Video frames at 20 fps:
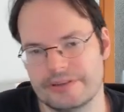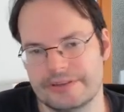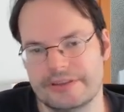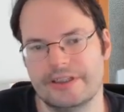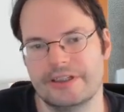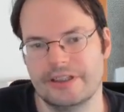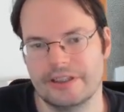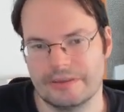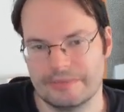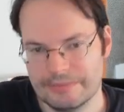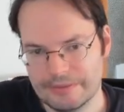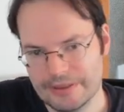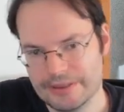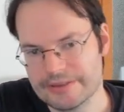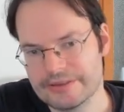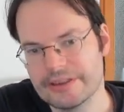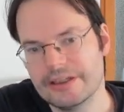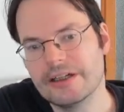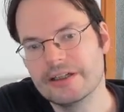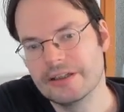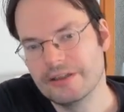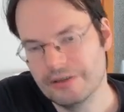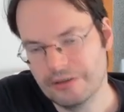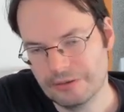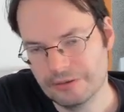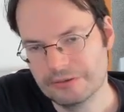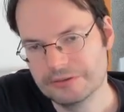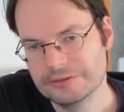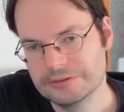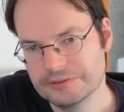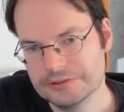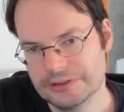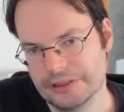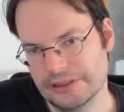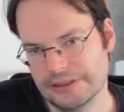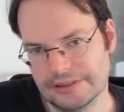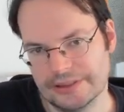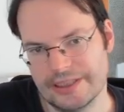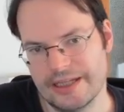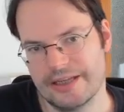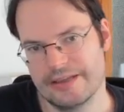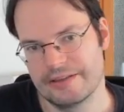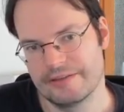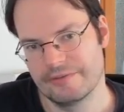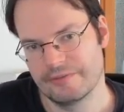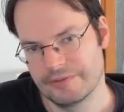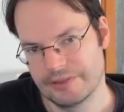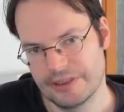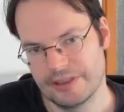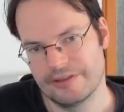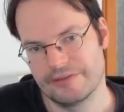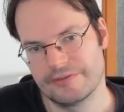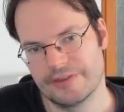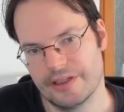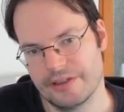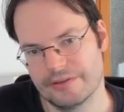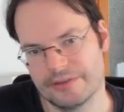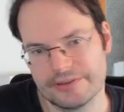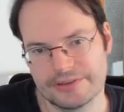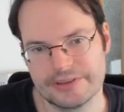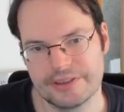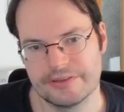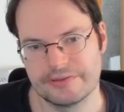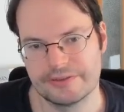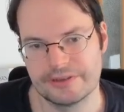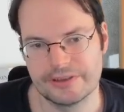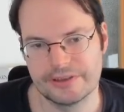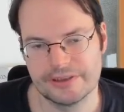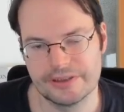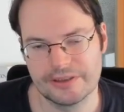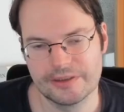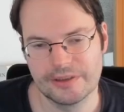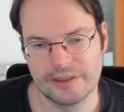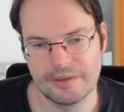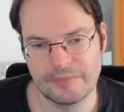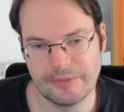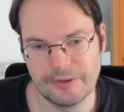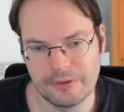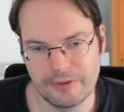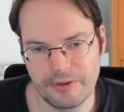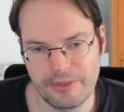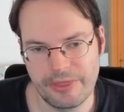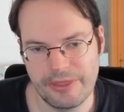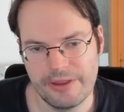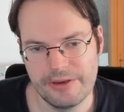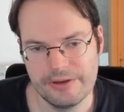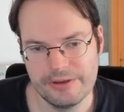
type as I/O, and yet we have now discovered that they both